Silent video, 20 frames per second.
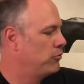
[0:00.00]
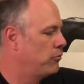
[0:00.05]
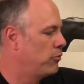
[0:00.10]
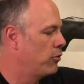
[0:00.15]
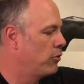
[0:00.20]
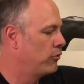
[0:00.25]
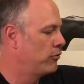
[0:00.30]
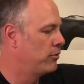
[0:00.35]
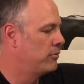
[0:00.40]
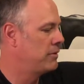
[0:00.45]

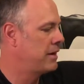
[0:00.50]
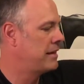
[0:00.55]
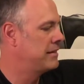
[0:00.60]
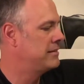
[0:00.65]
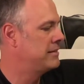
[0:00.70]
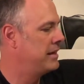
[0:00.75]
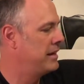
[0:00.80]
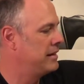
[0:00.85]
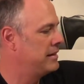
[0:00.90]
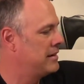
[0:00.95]
4 from
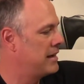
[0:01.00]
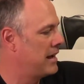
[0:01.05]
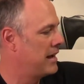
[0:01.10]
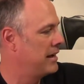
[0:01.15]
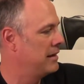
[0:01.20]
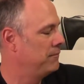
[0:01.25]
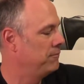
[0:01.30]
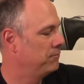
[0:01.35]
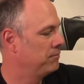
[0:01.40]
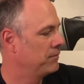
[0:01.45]

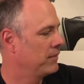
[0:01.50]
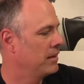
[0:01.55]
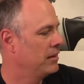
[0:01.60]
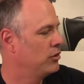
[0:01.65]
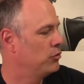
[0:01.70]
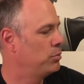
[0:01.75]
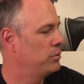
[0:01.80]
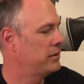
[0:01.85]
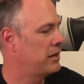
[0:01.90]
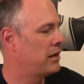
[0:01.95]
1989.
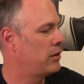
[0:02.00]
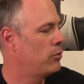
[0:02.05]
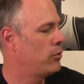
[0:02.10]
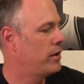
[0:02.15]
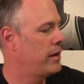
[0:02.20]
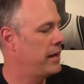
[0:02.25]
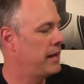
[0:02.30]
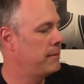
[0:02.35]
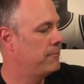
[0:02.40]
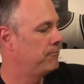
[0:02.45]
Put that
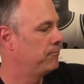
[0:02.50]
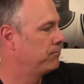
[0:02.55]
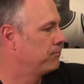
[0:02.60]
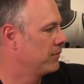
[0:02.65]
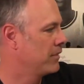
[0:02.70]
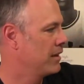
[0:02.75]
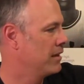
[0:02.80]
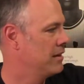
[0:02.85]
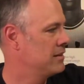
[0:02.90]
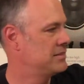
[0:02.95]
away.
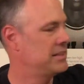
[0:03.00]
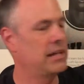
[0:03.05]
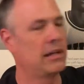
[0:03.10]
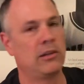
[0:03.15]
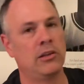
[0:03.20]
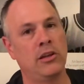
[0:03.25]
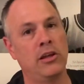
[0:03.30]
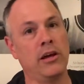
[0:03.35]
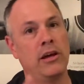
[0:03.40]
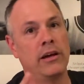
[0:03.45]
Let's take a
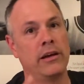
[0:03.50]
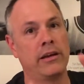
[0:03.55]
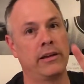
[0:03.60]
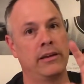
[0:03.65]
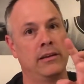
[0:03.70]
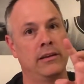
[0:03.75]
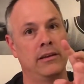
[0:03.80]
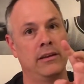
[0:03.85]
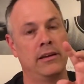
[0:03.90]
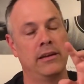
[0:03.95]
look
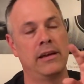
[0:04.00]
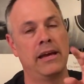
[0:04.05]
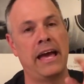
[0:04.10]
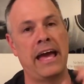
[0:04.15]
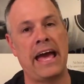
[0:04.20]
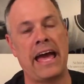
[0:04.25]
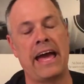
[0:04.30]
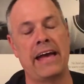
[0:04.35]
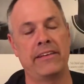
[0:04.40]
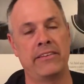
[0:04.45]

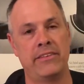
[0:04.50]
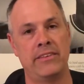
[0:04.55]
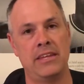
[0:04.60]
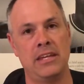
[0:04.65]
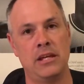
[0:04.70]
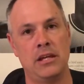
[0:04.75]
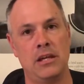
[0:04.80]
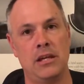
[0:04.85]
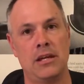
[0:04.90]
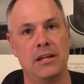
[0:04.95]
at
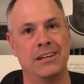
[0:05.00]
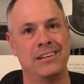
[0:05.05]
the